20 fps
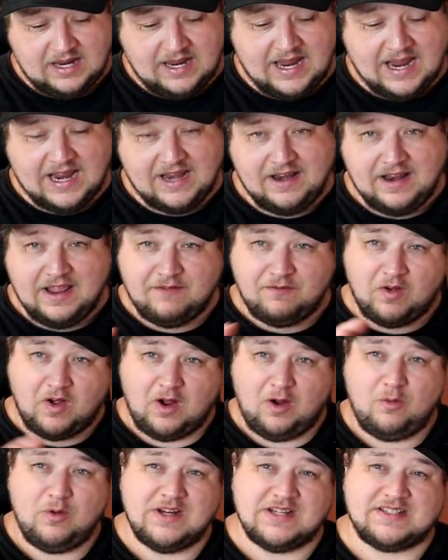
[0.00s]
and they've
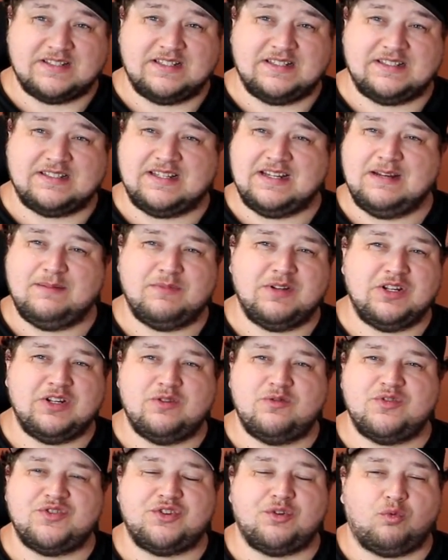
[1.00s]
always seemed to
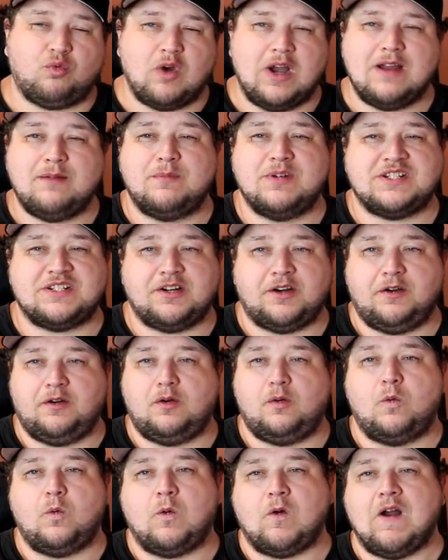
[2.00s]
use the right
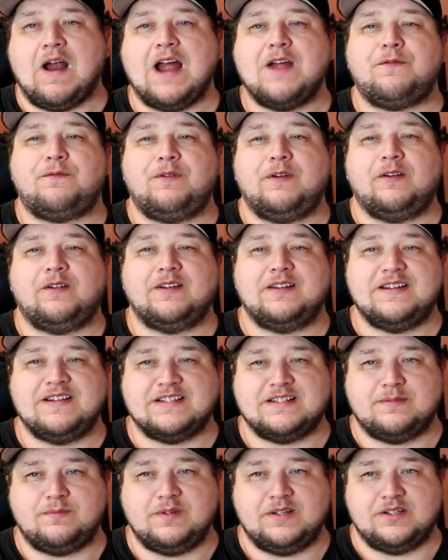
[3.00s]
material where I feel it
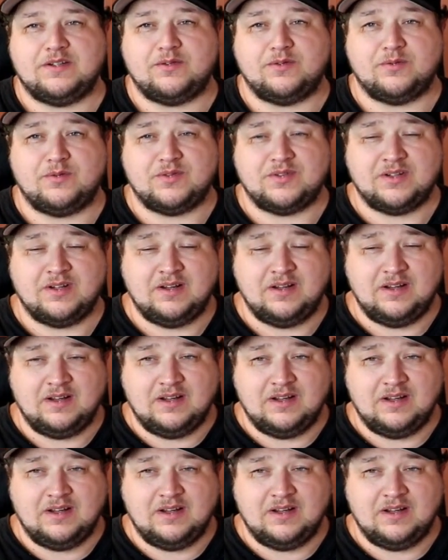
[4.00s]
needs to be used.